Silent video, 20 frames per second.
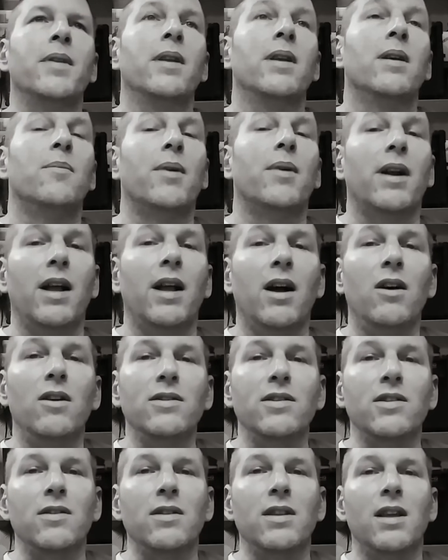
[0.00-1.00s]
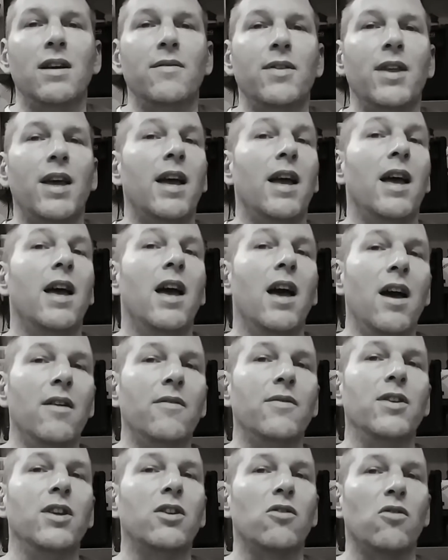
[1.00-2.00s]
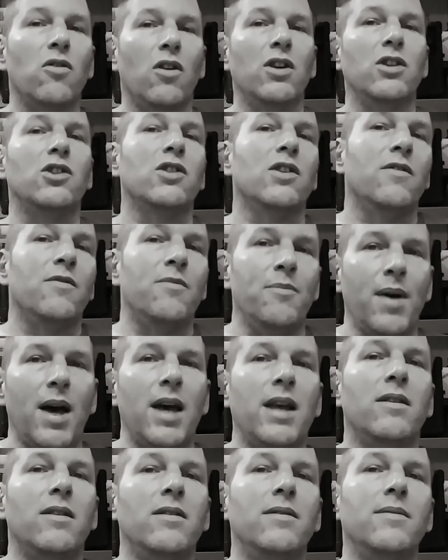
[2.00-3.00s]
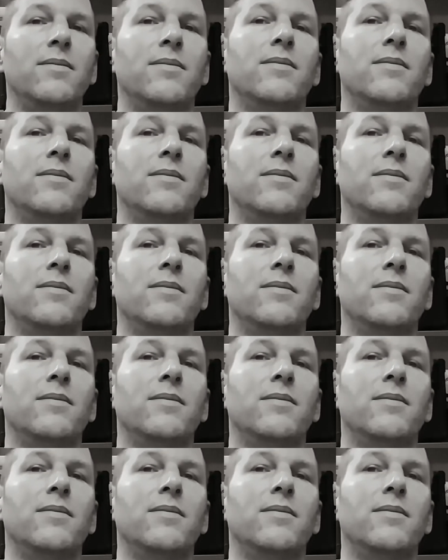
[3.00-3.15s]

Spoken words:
But I also love that heavy crunch of metal.